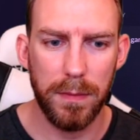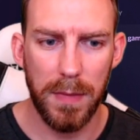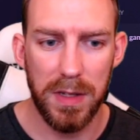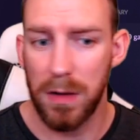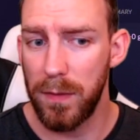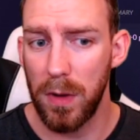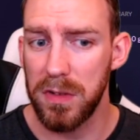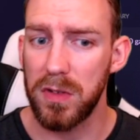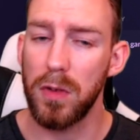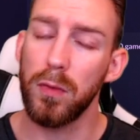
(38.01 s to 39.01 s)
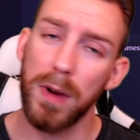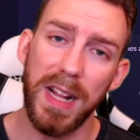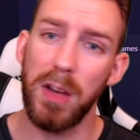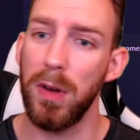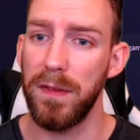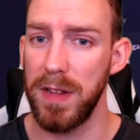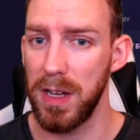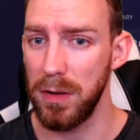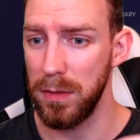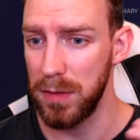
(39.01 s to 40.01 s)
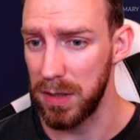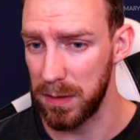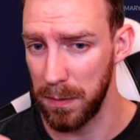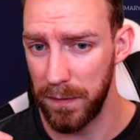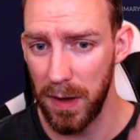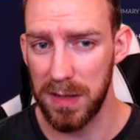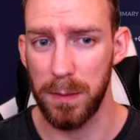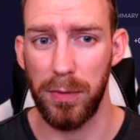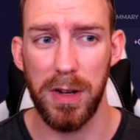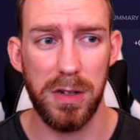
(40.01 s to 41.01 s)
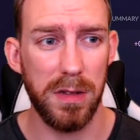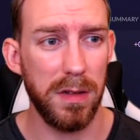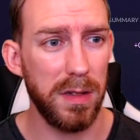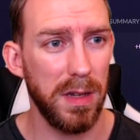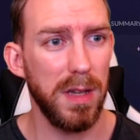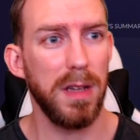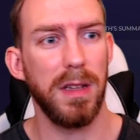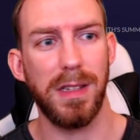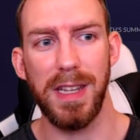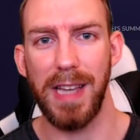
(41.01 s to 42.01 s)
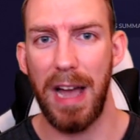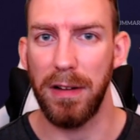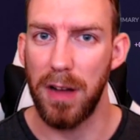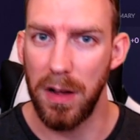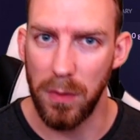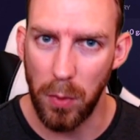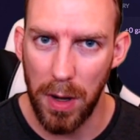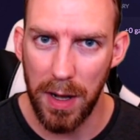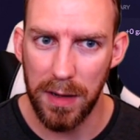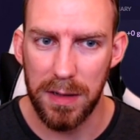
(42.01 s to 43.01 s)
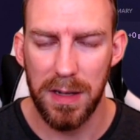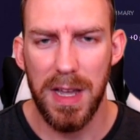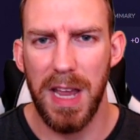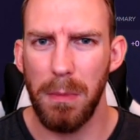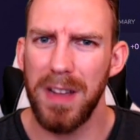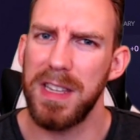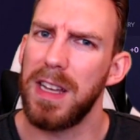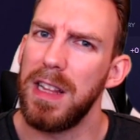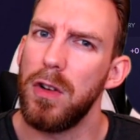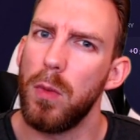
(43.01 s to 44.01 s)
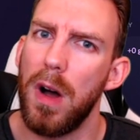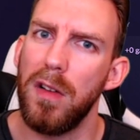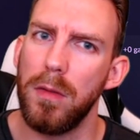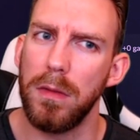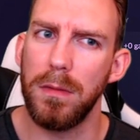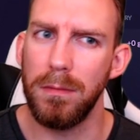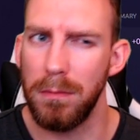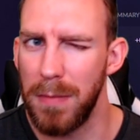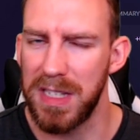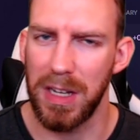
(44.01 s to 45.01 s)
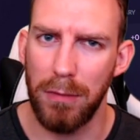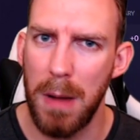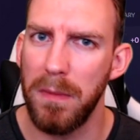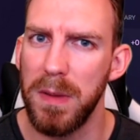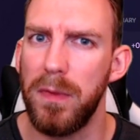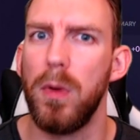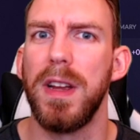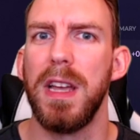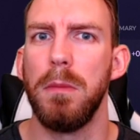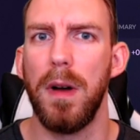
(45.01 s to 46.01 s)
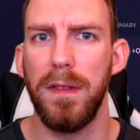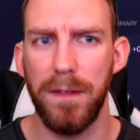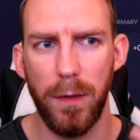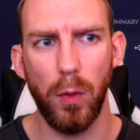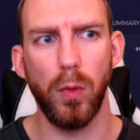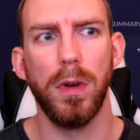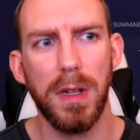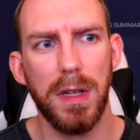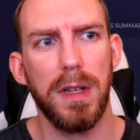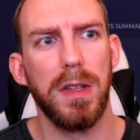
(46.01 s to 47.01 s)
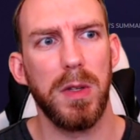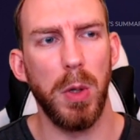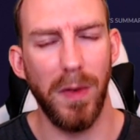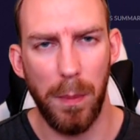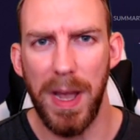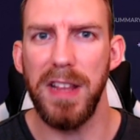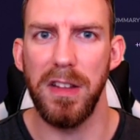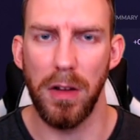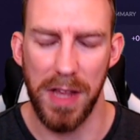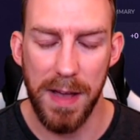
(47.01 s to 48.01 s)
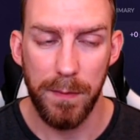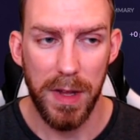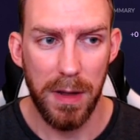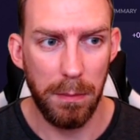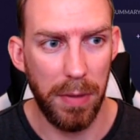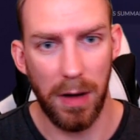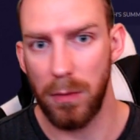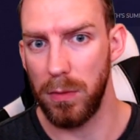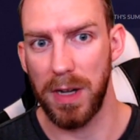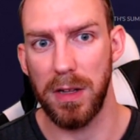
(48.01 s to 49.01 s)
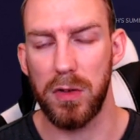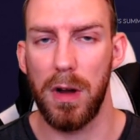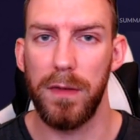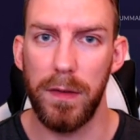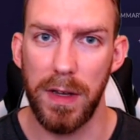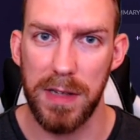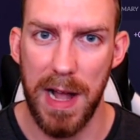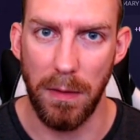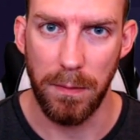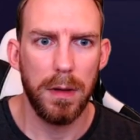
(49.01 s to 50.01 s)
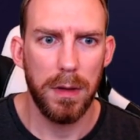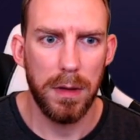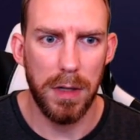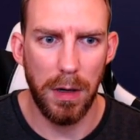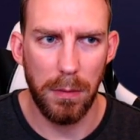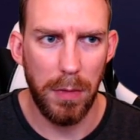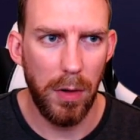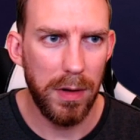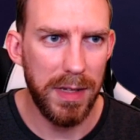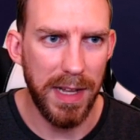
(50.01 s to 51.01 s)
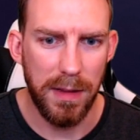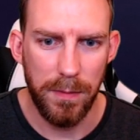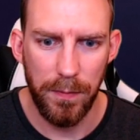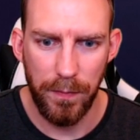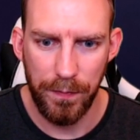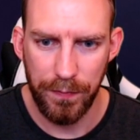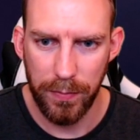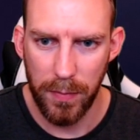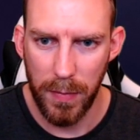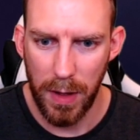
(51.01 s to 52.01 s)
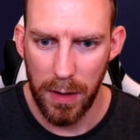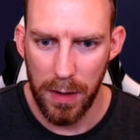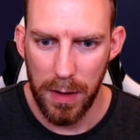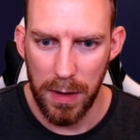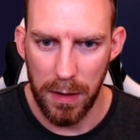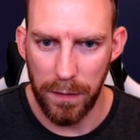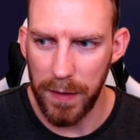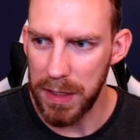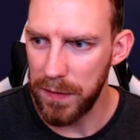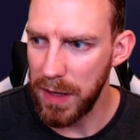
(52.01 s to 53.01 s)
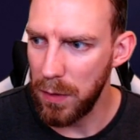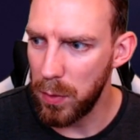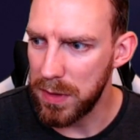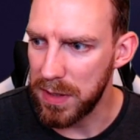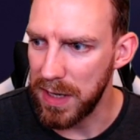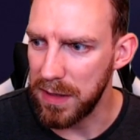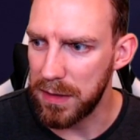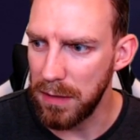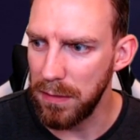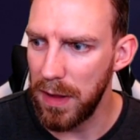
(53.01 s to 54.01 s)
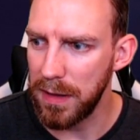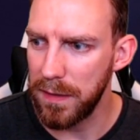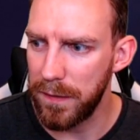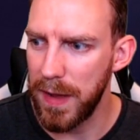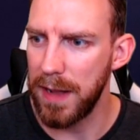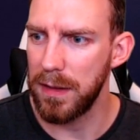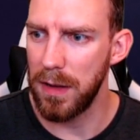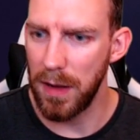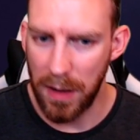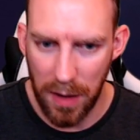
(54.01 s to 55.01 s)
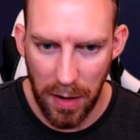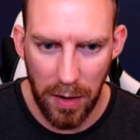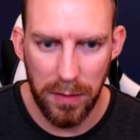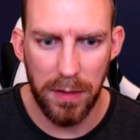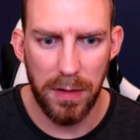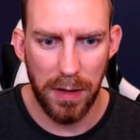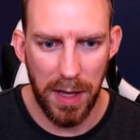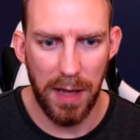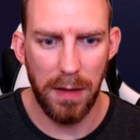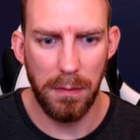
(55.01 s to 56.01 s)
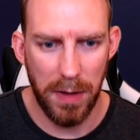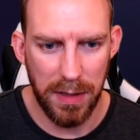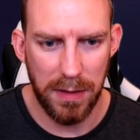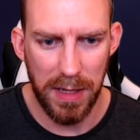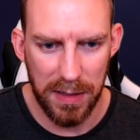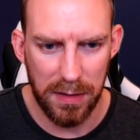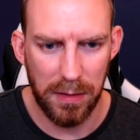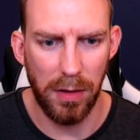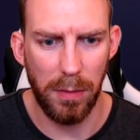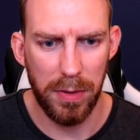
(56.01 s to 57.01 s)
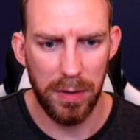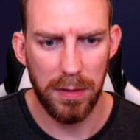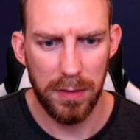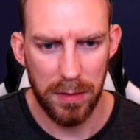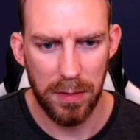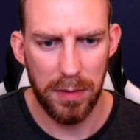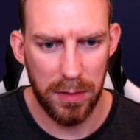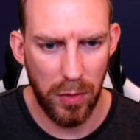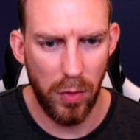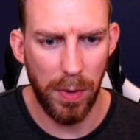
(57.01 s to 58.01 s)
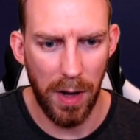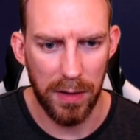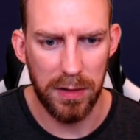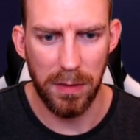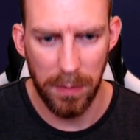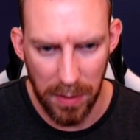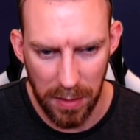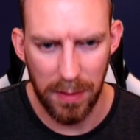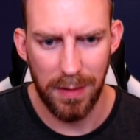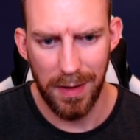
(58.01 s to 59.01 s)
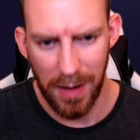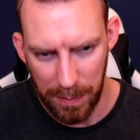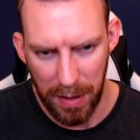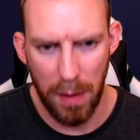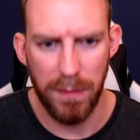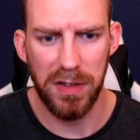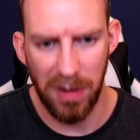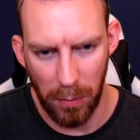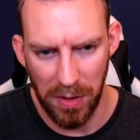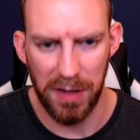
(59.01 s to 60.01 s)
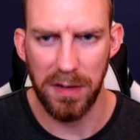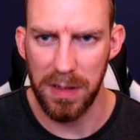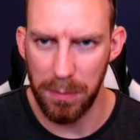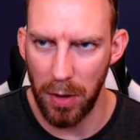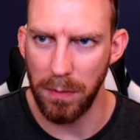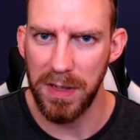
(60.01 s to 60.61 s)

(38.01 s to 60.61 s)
And so I thought I'd just do a really quick video, just some first impressions, seeing how it kind of works. It might take a little while messing around with it before I get my full sort of opinion on it, but we're going to try a few things now. So I'm logged in. The first thing I would say is I don't like the fact that I can't get my desktop toolbar to appear over the top when I go to the bottom.